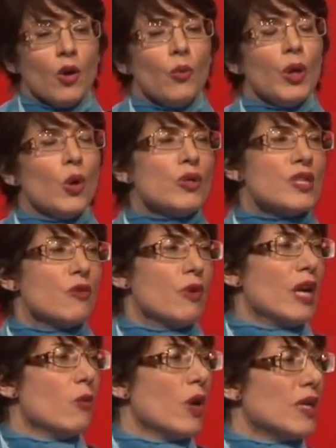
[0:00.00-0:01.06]
We also
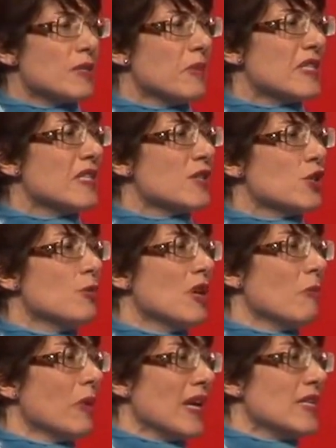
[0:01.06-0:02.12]
really want business to be a
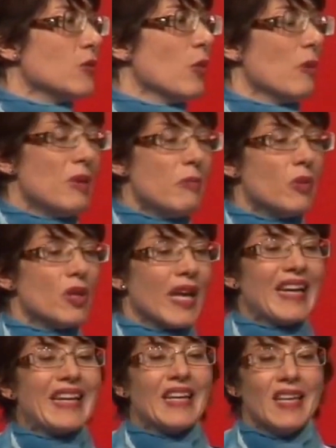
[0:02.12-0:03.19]
place where people
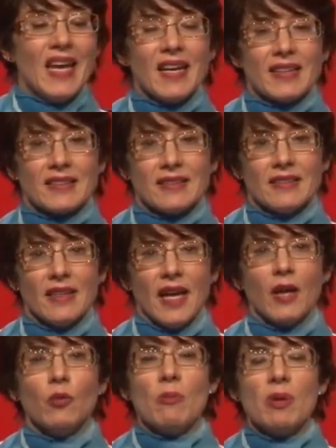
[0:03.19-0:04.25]
can connect
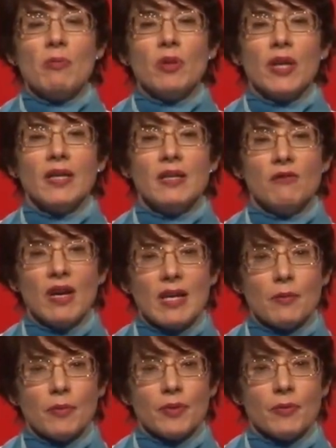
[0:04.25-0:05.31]
and where people can
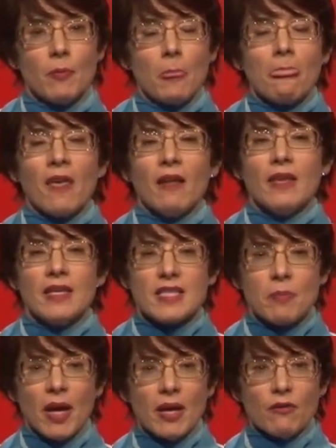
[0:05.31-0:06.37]
develop. The
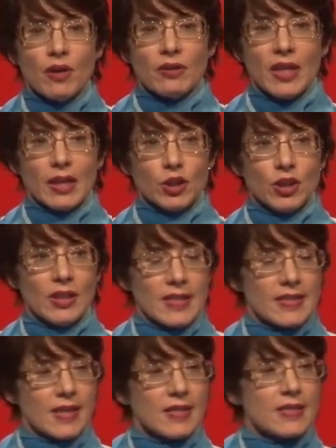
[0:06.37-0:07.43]
Aspire Foundation has
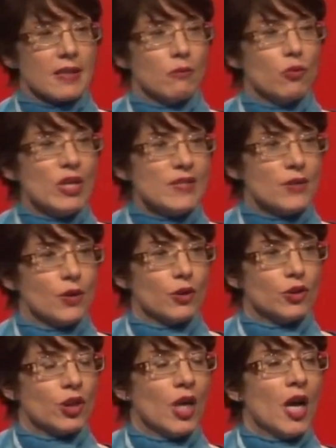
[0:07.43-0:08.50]
done some
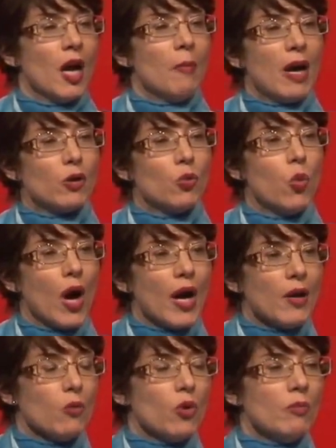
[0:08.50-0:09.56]
research about
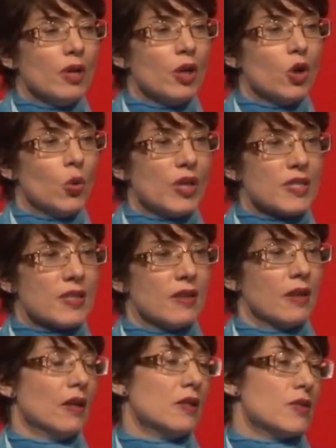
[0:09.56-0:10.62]
why women quit
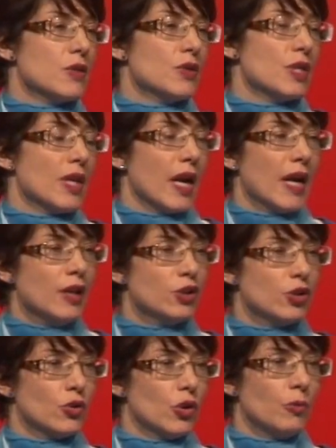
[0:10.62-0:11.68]
in a certain
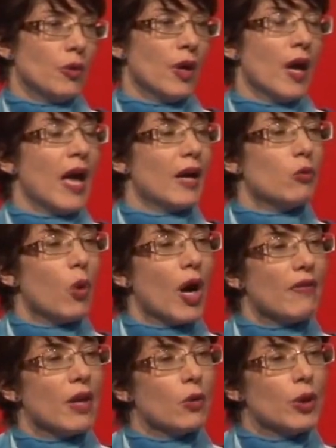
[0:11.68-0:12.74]
age group and why
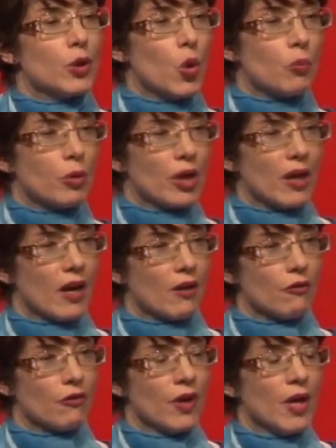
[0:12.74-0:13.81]
they quit corporate
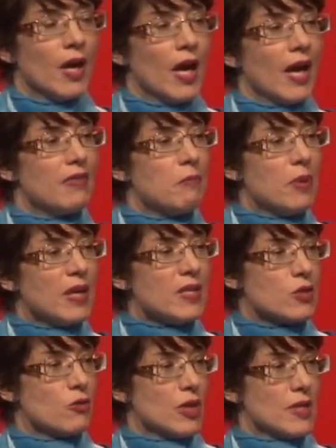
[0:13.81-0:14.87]
life. And the
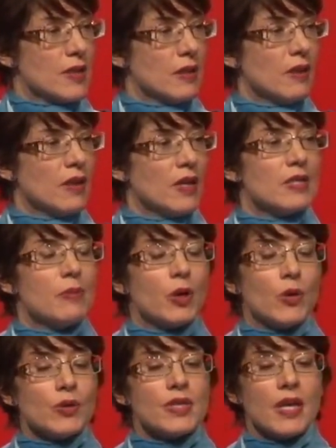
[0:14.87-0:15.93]
biggest reason is
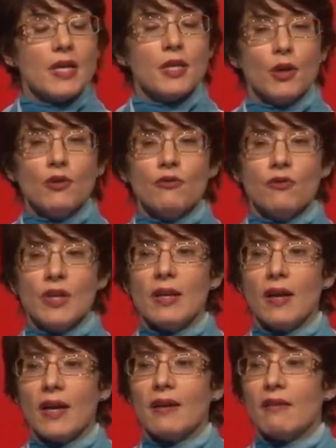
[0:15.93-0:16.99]
because they don't feel
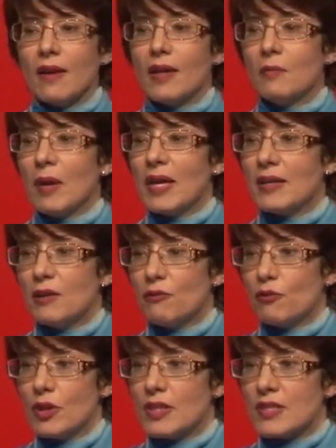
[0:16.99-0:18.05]
like they can make a
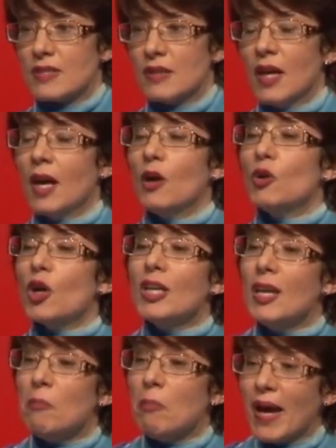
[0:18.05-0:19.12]
difference. Not an
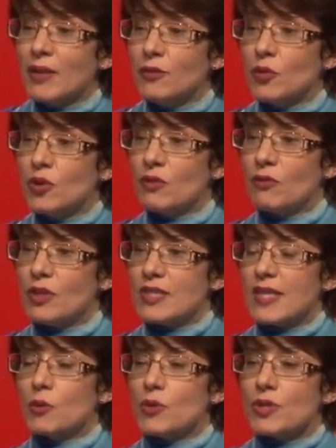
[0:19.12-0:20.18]
impactful difference
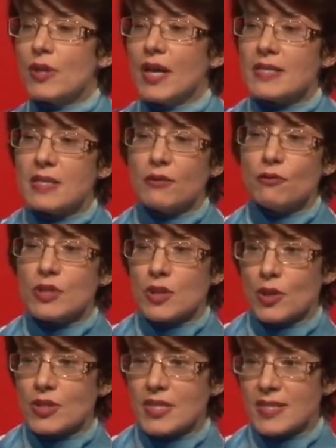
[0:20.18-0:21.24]
that also has a difference
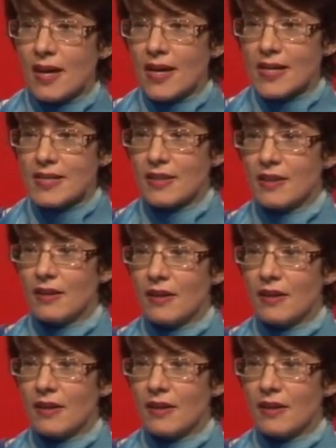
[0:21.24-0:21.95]
on society.